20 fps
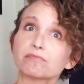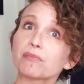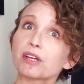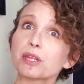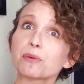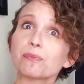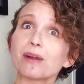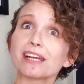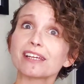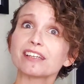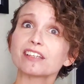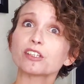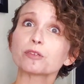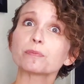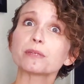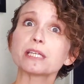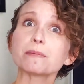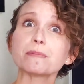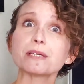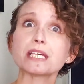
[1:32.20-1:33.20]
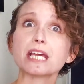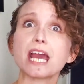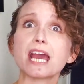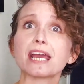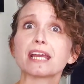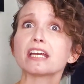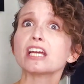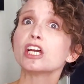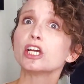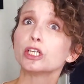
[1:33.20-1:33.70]
With a regular
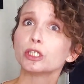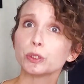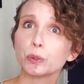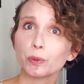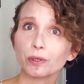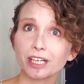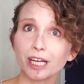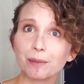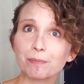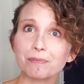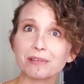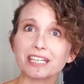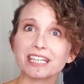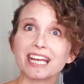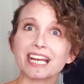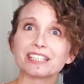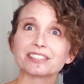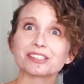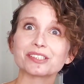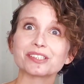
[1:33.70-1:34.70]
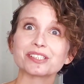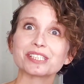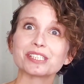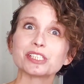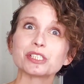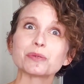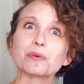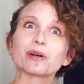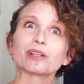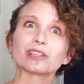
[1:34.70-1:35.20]
PPA, your company enters
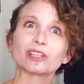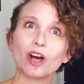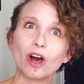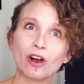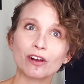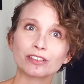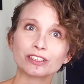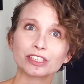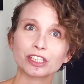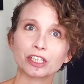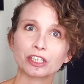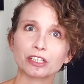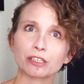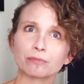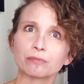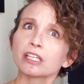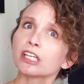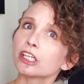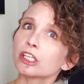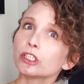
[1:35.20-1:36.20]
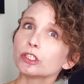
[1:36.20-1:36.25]
into a long-term,